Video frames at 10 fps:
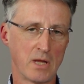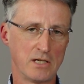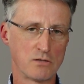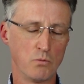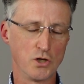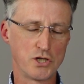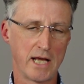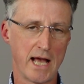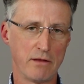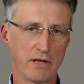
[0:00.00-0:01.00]
just watching
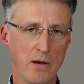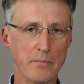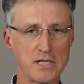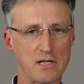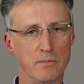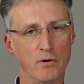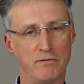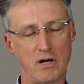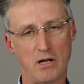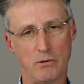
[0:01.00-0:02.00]
how the companies in the
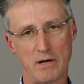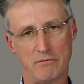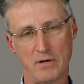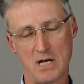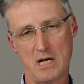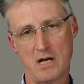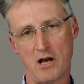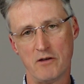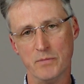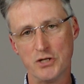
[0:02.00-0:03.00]
portfolio
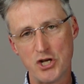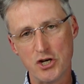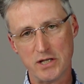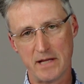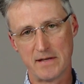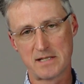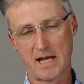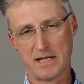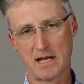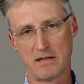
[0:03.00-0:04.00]
have matured in this
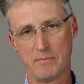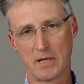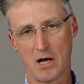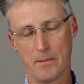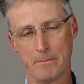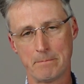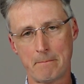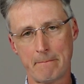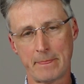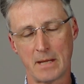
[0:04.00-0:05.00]
sense, how they've become
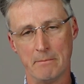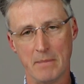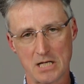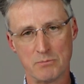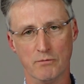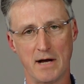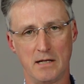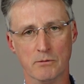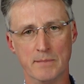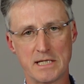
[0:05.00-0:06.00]
much more
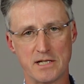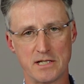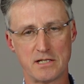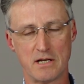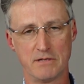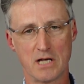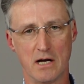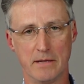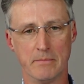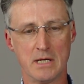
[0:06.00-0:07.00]
valuable businesses over
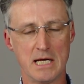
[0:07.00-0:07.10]
time.